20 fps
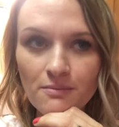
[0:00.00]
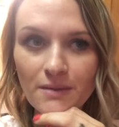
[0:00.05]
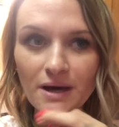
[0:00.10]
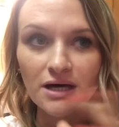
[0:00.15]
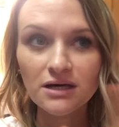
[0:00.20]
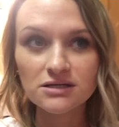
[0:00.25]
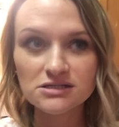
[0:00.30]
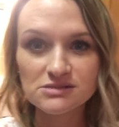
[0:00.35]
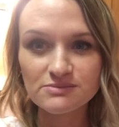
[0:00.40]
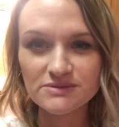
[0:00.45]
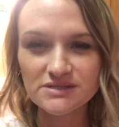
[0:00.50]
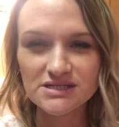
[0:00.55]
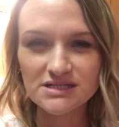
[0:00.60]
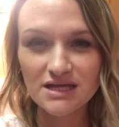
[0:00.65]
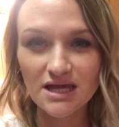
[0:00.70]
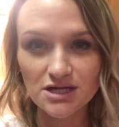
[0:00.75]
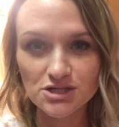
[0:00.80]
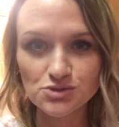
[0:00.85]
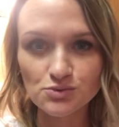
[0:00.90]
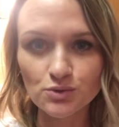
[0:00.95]
my husband's
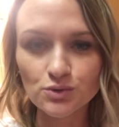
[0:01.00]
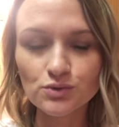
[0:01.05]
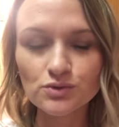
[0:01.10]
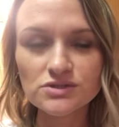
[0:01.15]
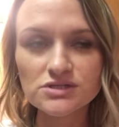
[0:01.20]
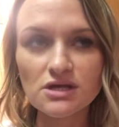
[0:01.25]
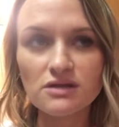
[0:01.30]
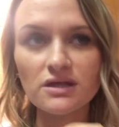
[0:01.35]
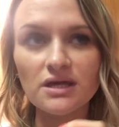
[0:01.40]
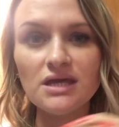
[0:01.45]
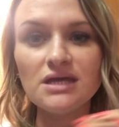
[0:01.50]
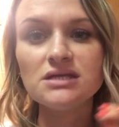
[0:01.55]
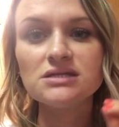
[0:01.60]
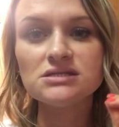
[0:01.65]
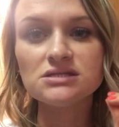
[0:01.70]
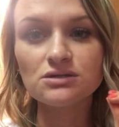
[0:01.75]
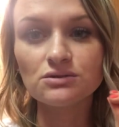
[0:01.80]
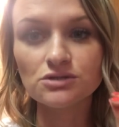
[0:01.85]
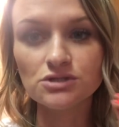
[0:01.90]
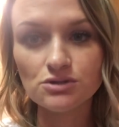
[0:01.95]
schedule so that he could
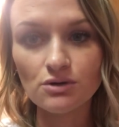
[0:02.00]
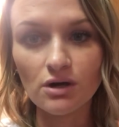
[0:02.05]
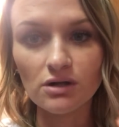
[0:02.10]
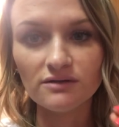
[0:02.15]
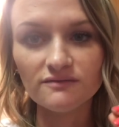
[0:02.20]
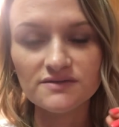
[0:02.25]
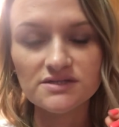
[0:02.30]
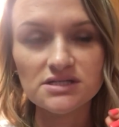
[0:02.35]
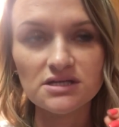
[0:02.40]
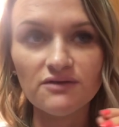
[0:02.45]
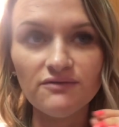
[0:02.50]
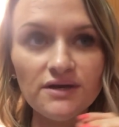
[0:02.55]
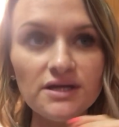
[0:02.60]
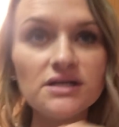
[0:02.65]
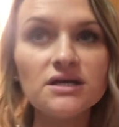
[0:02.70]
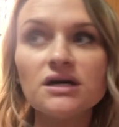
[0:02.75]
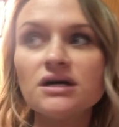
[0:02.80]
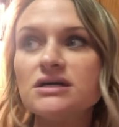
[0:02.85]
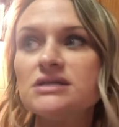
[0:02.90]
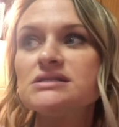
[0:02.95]
still do all of the stuff he
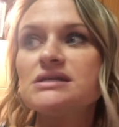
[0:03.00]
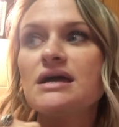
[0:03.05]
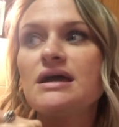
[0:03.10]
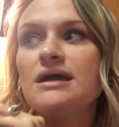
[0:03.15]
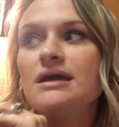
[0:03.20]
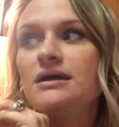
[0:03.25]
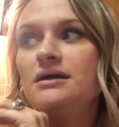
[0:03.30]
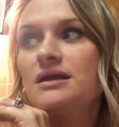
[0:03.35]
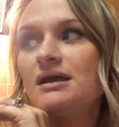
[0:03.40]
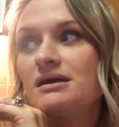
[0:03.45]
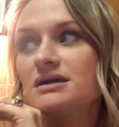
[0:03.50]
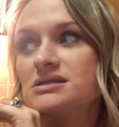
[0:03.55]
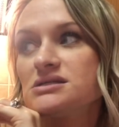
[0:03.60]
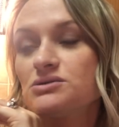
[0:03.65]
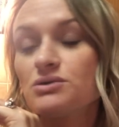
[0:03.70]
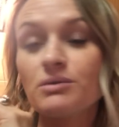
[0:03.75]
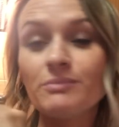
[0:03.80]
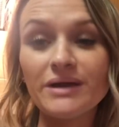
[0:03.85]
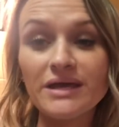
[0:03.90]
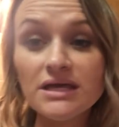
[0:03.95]
does and I could
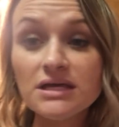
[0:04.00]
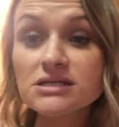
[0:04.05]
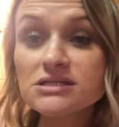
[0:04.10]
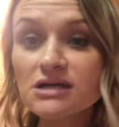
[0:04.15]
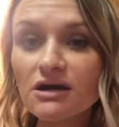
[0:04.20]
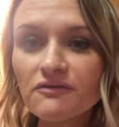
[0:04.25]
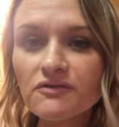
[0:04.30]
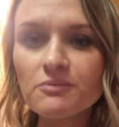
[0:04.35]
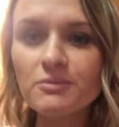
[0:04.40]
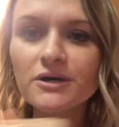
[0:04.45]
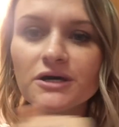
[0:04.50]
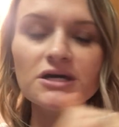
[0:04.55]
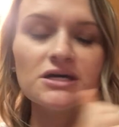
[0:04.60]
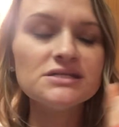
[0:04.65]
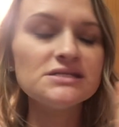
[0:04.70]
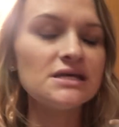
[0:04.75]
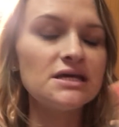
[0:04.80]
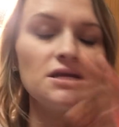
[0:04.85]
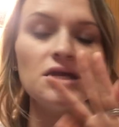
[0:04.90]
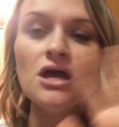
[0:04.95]
still get my kids off the
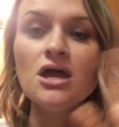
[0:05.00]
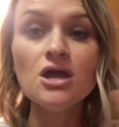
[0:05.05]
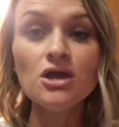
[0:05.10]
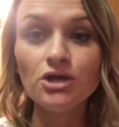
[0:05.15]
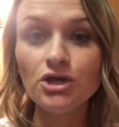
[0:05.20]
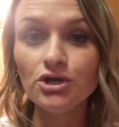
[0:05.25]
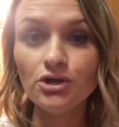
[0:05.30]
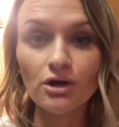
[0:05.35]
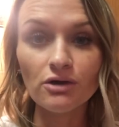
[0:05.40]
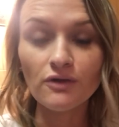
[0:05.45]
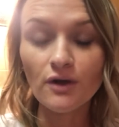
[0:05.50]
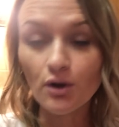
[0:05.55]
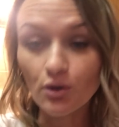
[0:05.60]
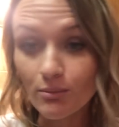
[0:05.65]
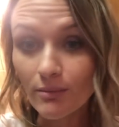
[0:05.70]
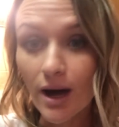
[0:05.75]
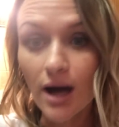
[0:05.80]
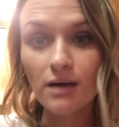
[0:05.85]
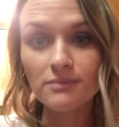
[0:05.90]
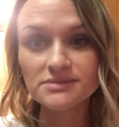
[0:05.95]
bus and, you know, the whole
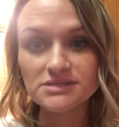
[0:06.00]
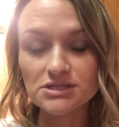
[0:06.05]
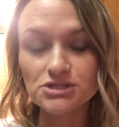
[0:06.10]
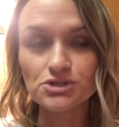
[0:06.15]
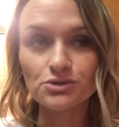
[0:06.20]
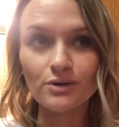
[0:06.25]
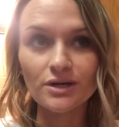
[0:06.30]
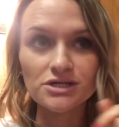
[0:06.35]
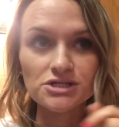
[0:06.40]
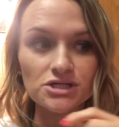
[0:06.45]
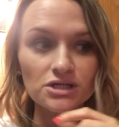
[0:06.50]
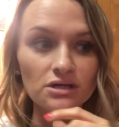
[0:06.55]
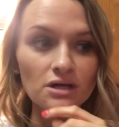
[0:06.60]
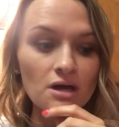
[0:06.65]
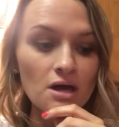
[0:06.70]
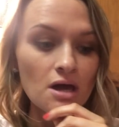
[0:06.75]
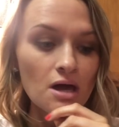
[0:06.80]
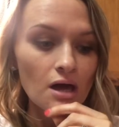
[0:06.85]
mom situation.